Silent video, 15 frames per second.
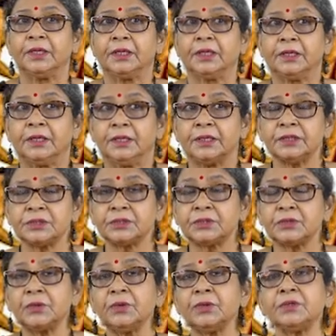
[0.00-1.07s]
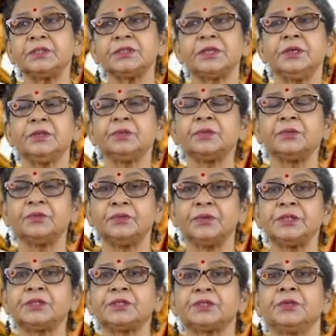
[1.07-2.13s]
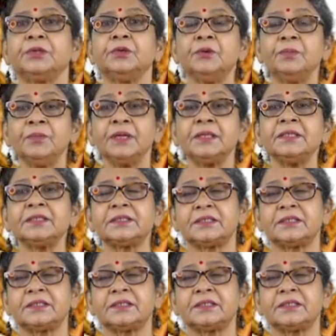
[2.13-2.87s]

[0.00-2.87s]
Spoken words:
resource into which humans